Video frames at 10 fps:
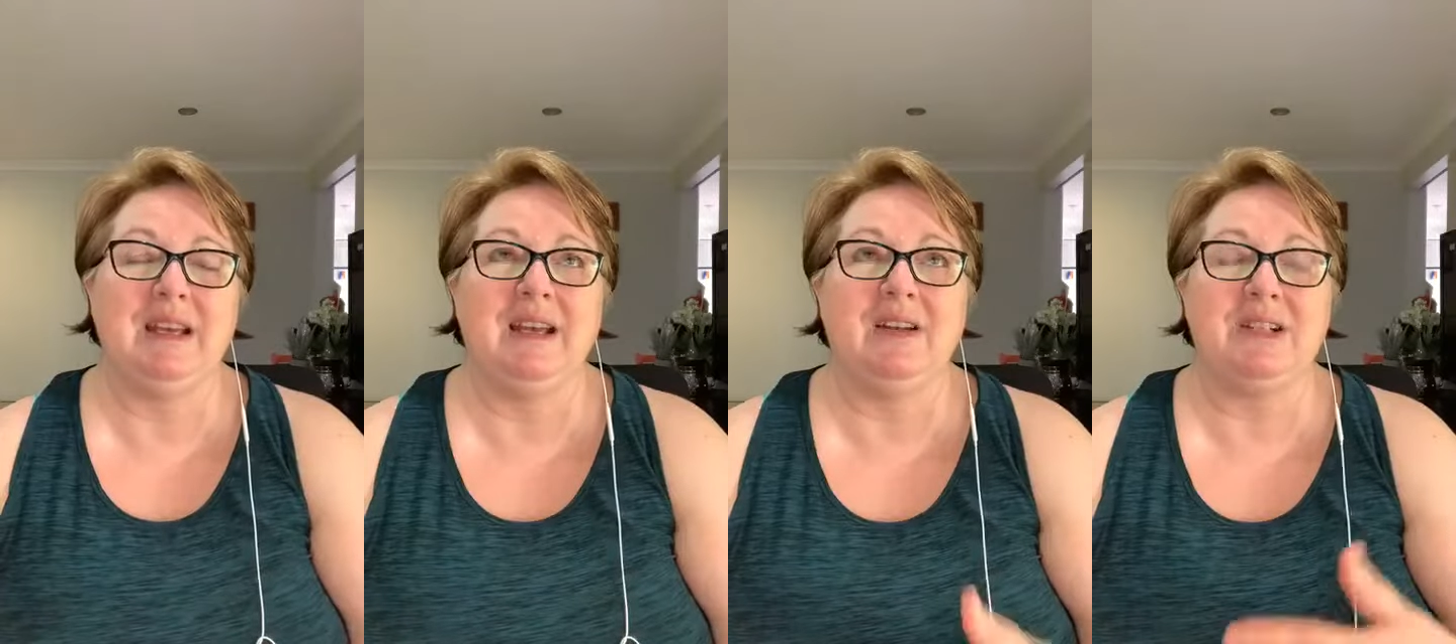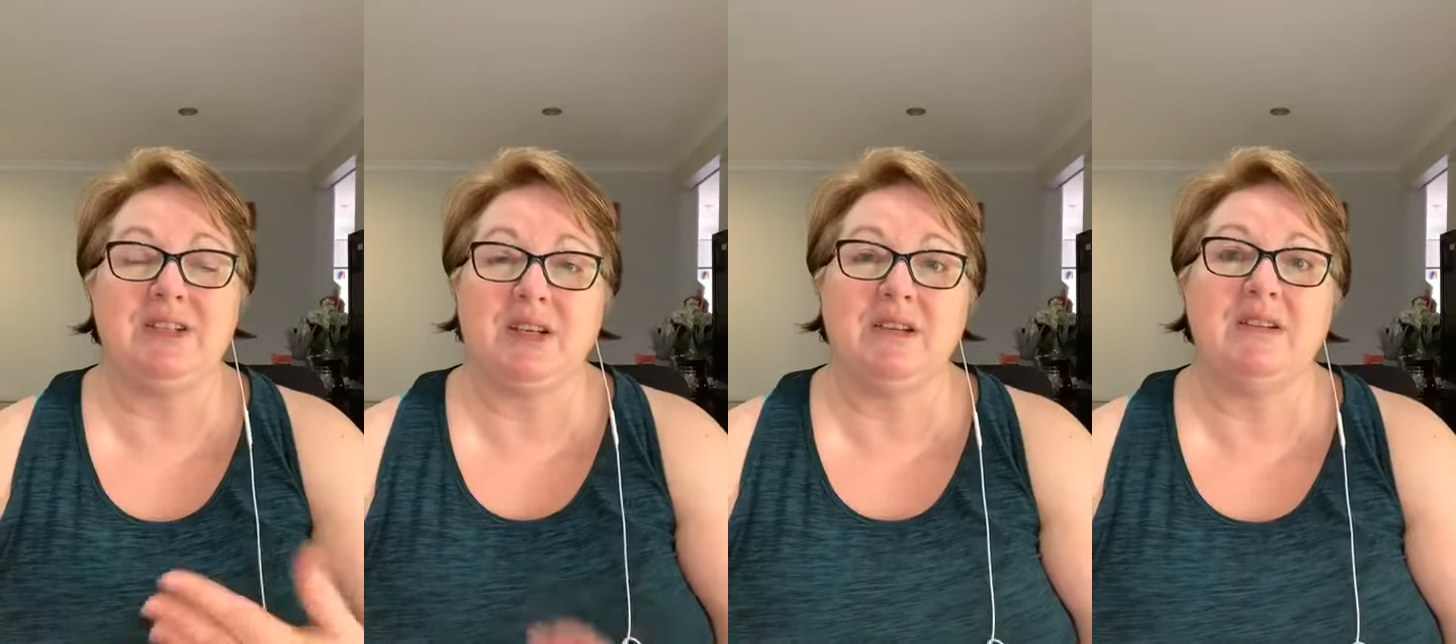and I
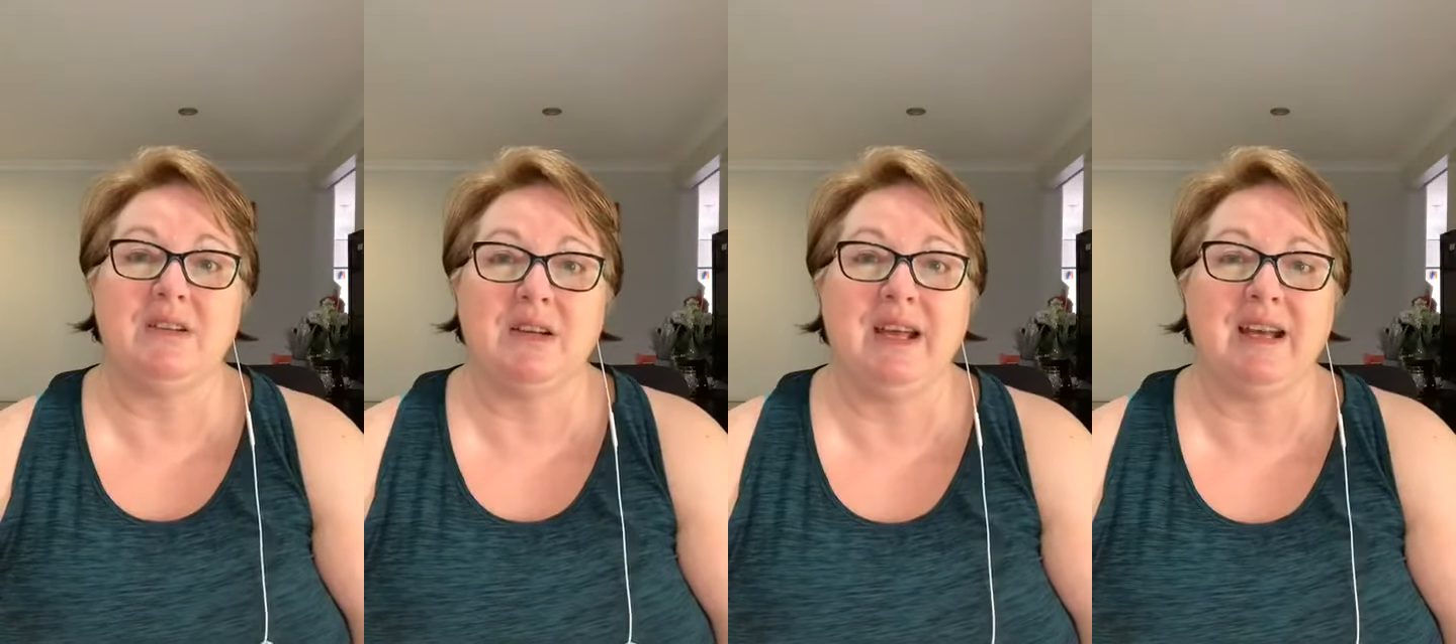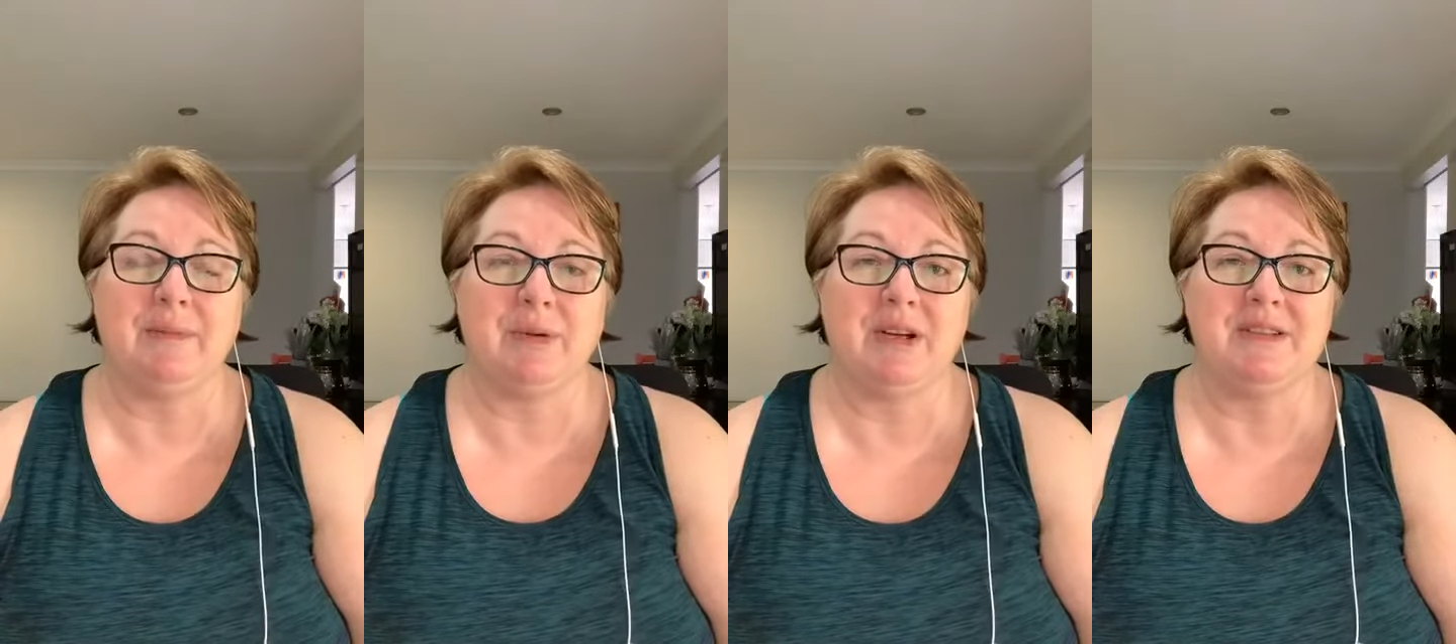don't know how to
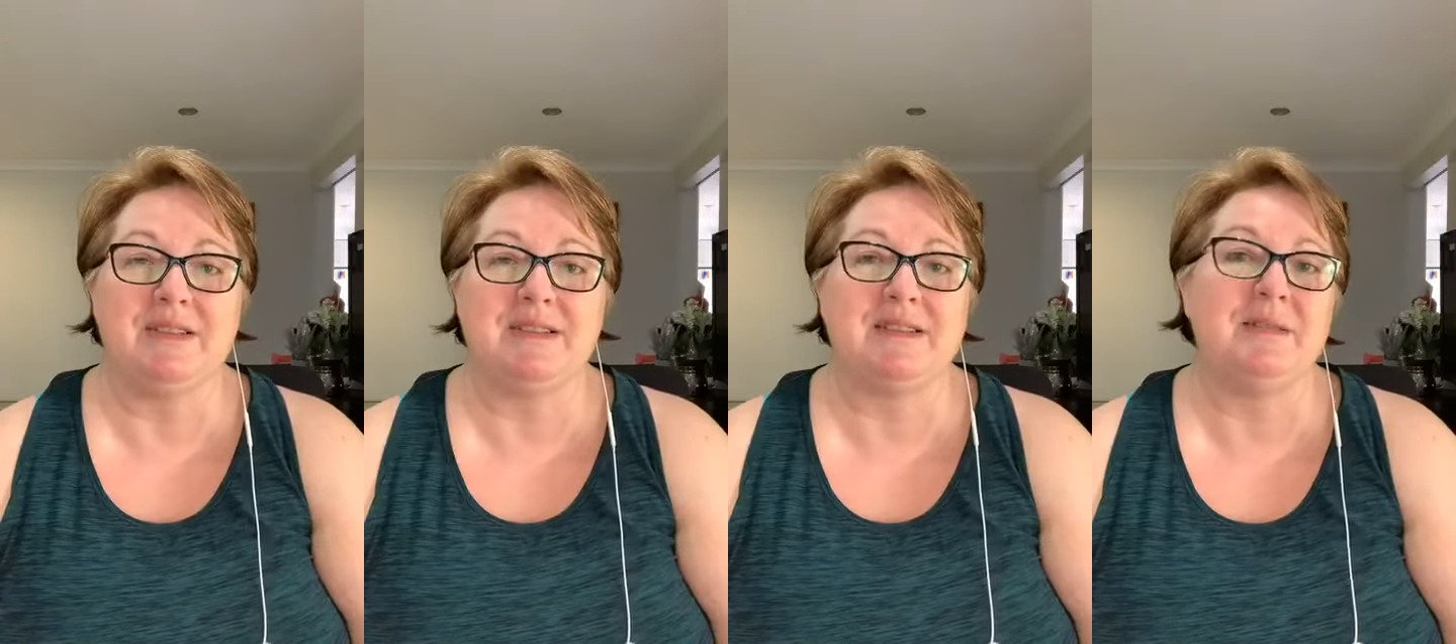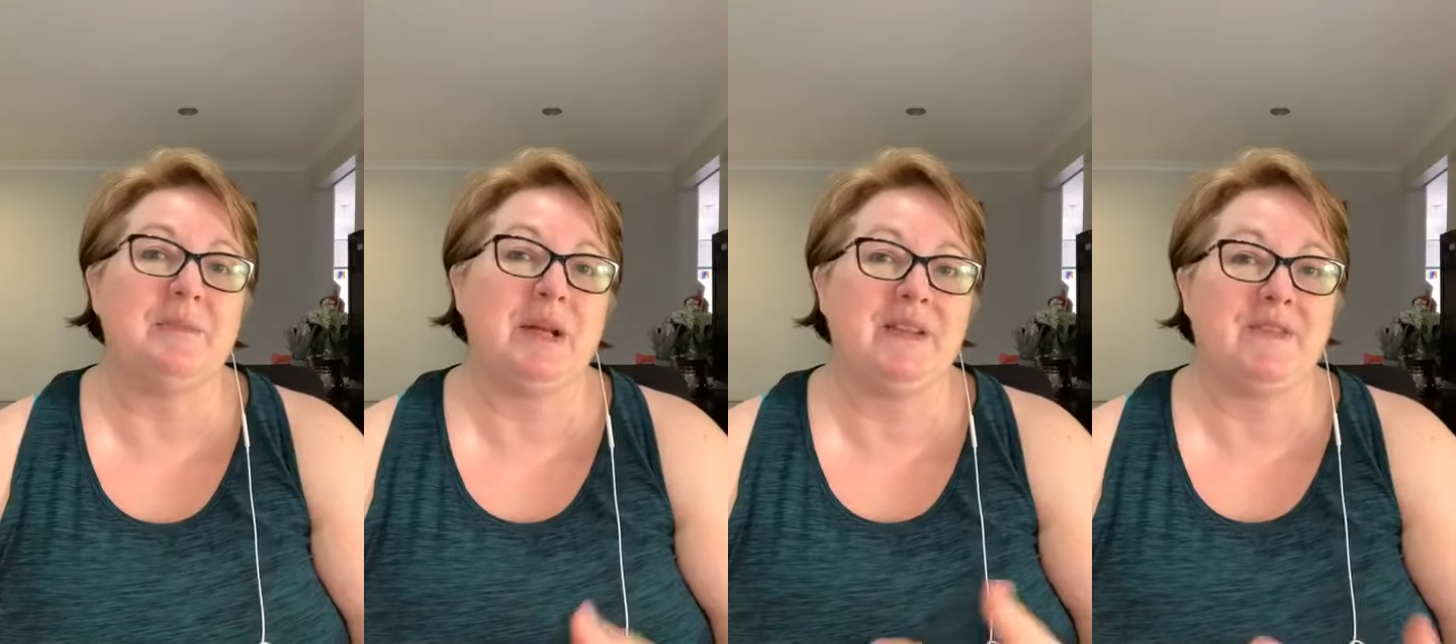process it,
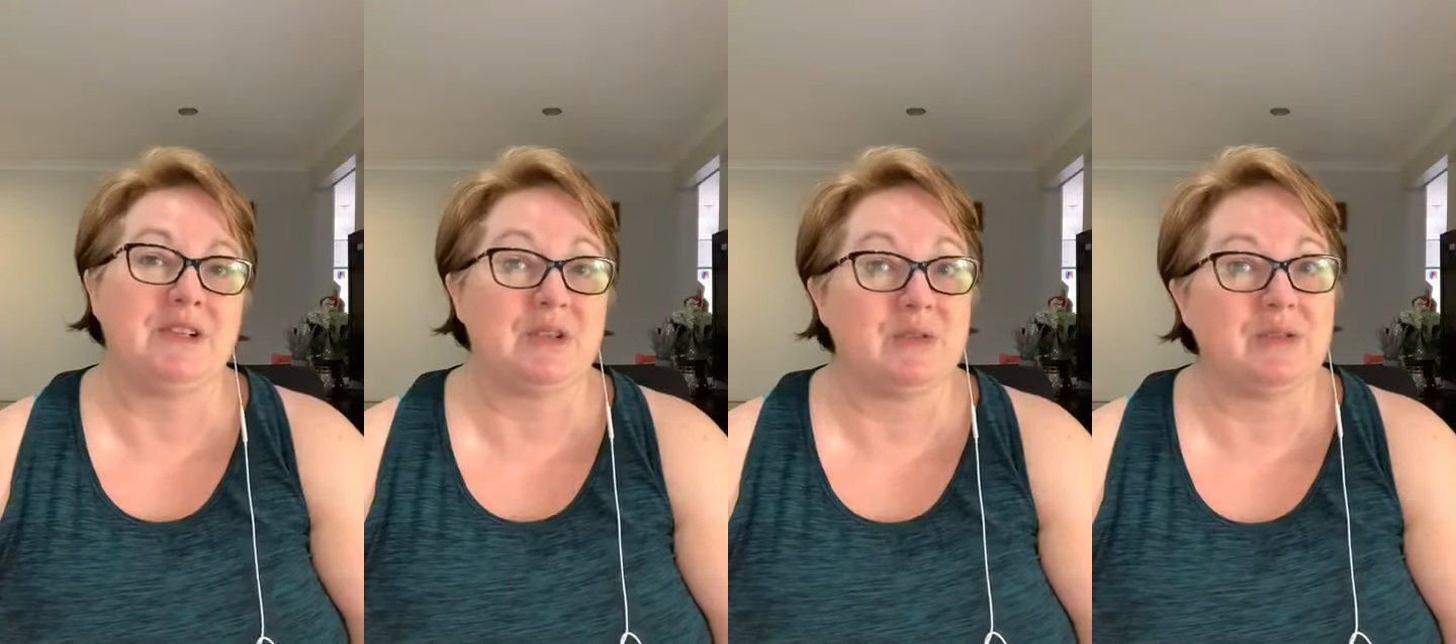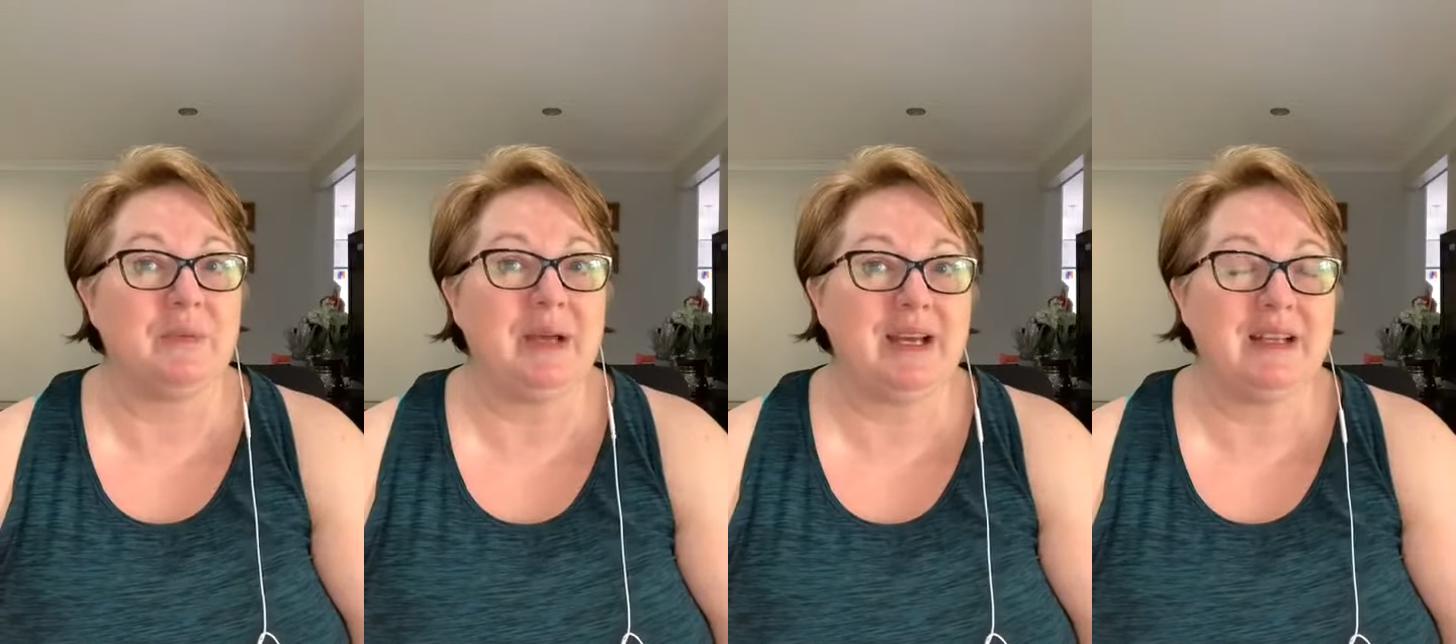but if I talk
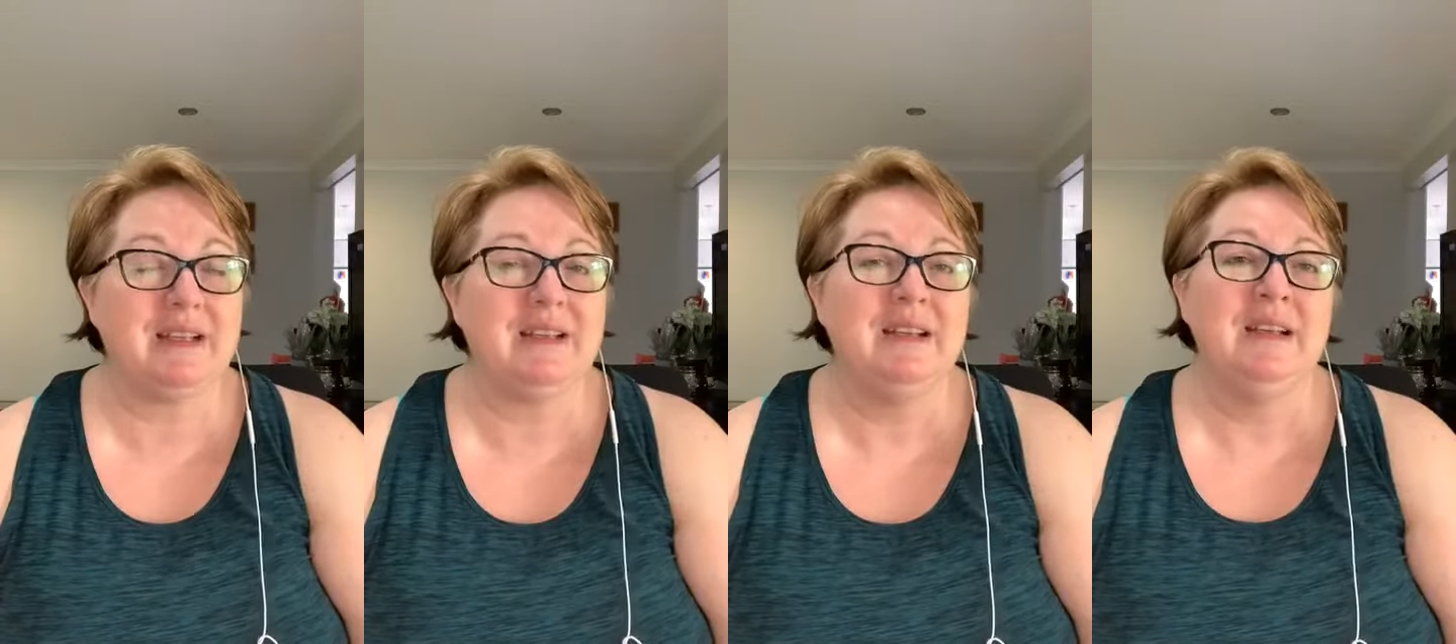about it,